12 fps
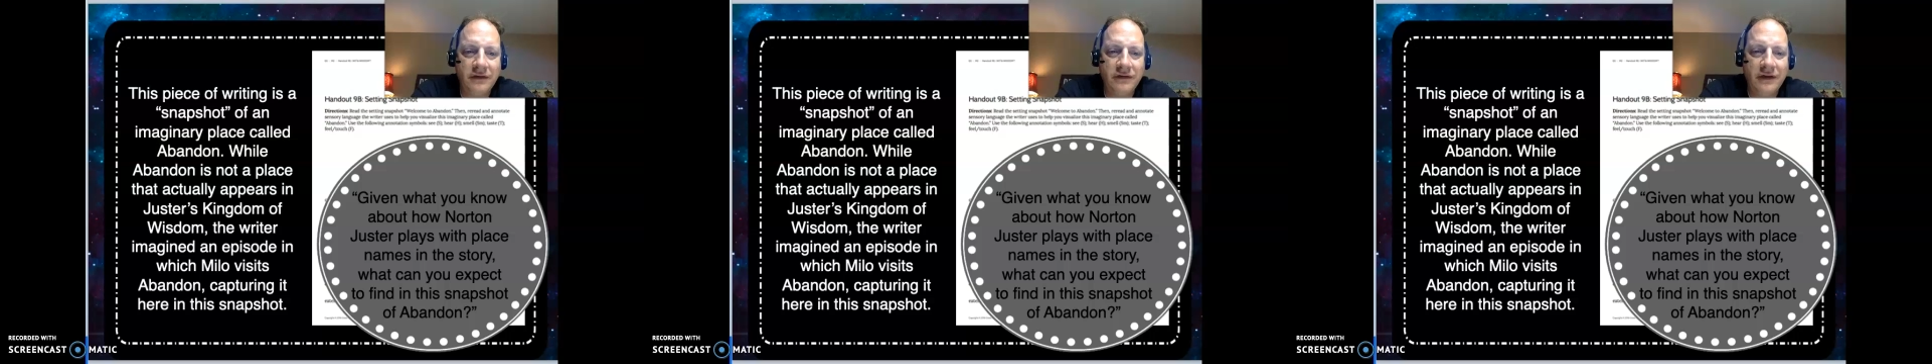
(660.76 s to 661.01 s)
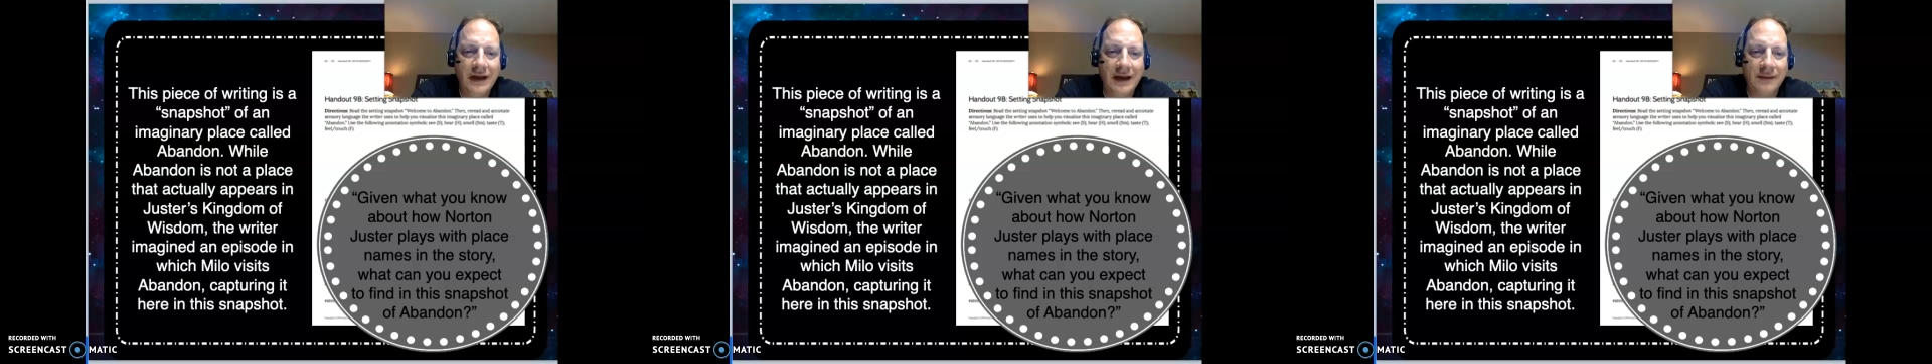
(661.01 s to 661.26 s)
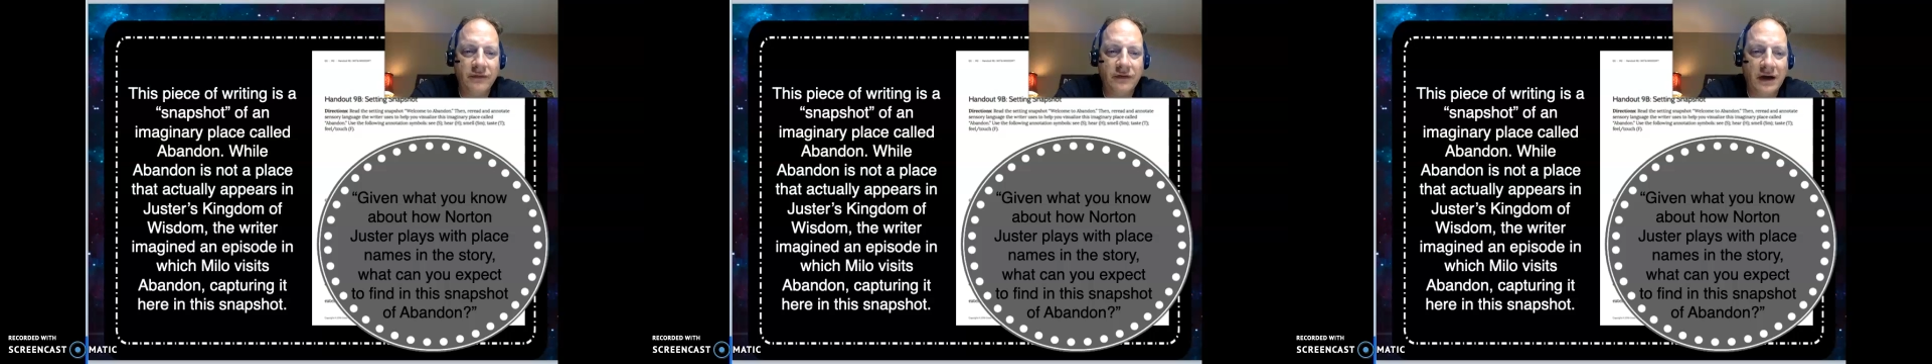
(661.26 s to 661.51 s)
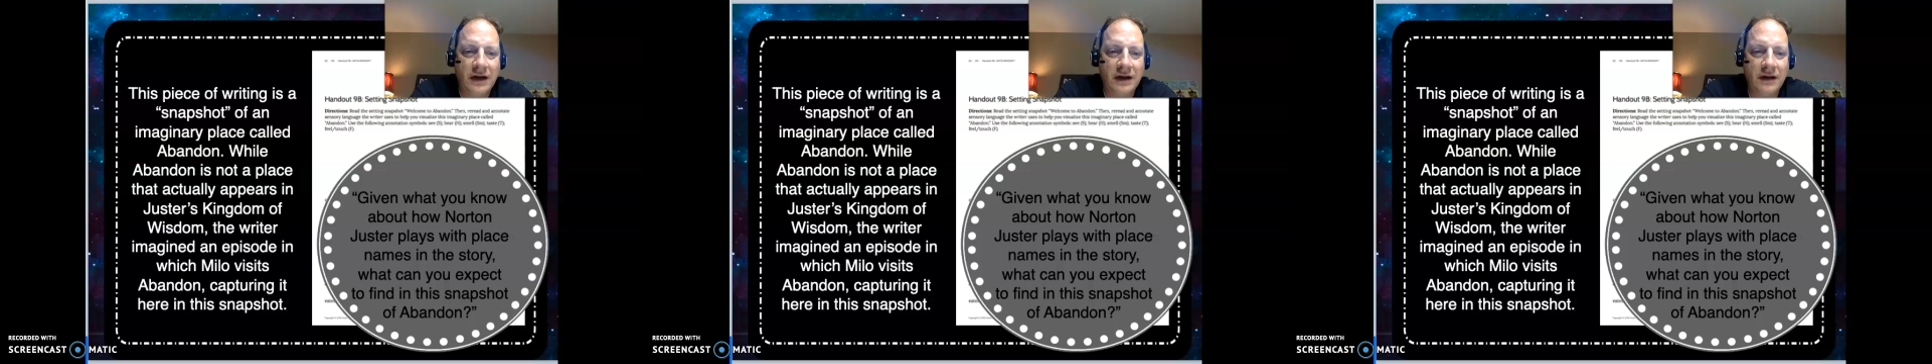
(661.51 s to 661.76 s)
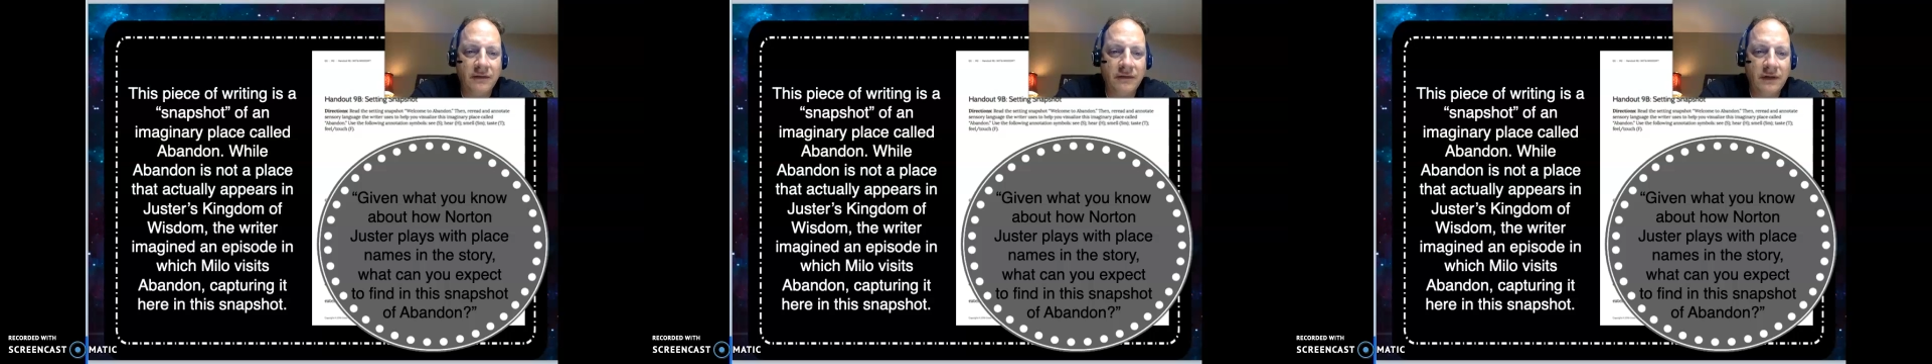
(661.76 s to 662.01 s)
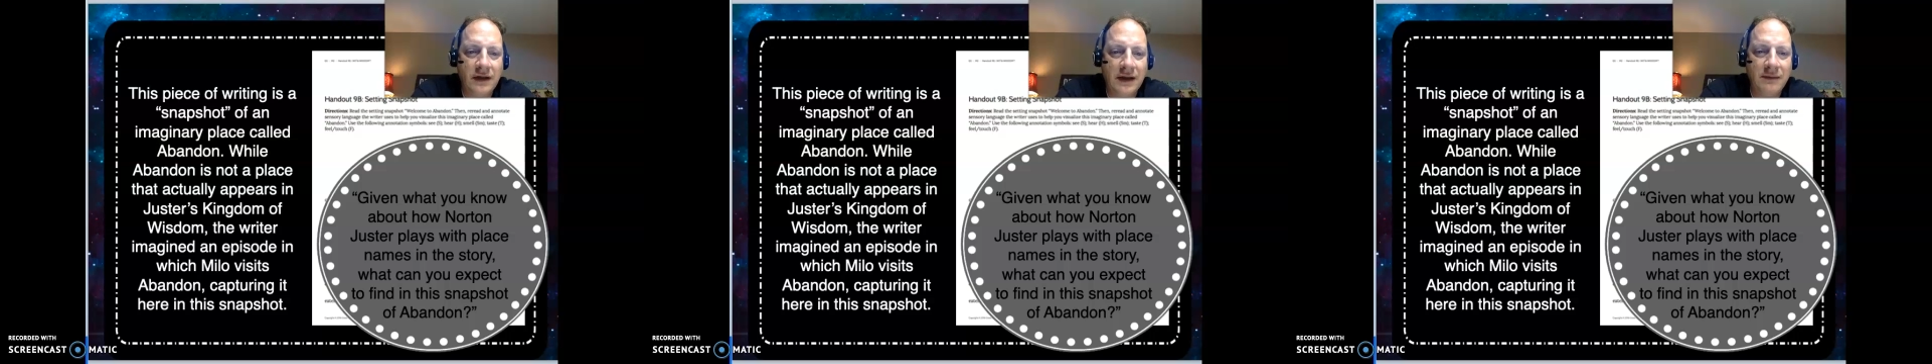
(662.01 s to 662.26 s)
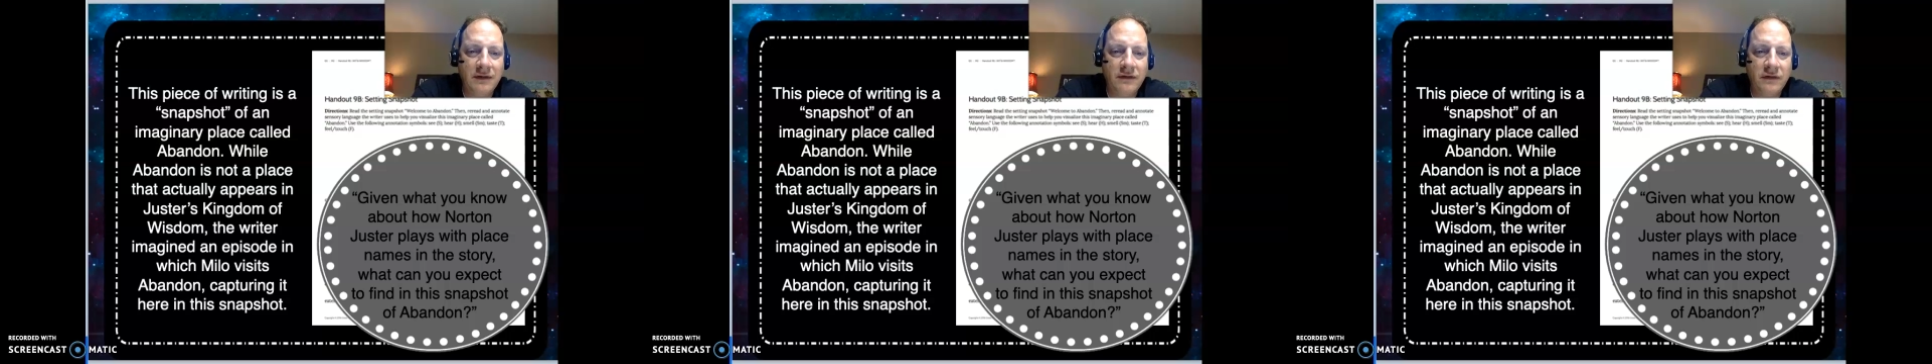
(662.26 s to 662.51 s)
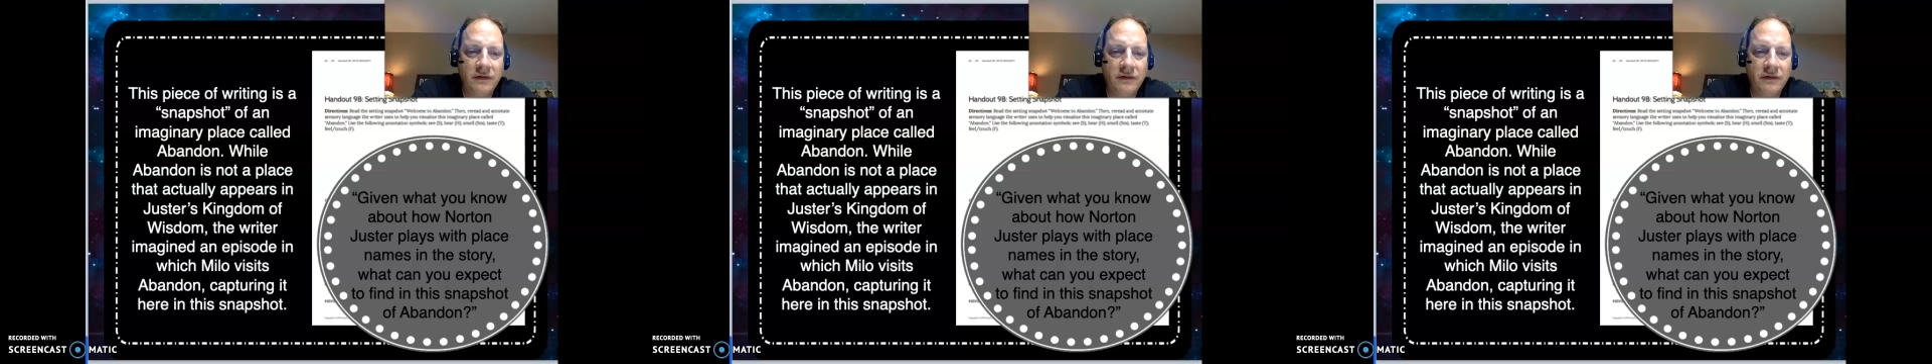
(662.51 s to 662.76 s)
a snapshot of
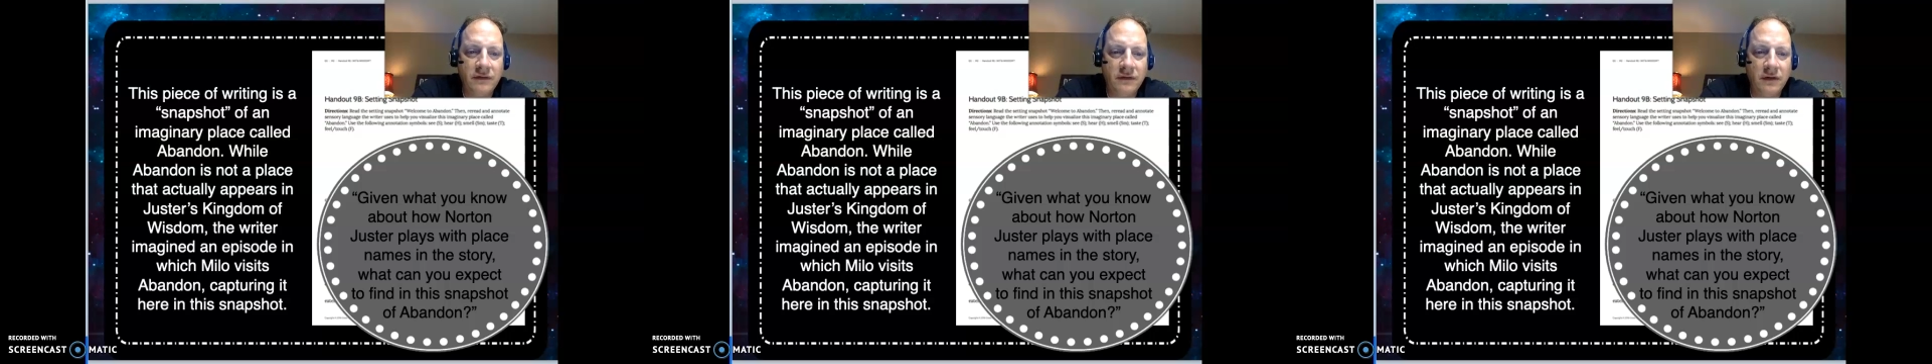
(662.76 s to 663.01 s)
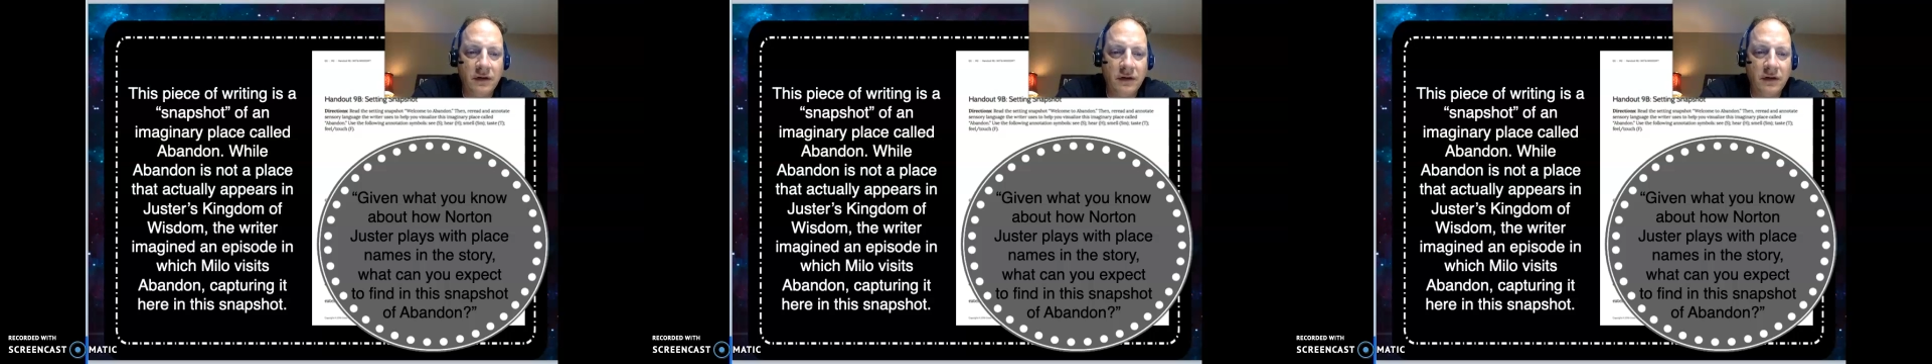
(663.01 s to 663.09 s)
images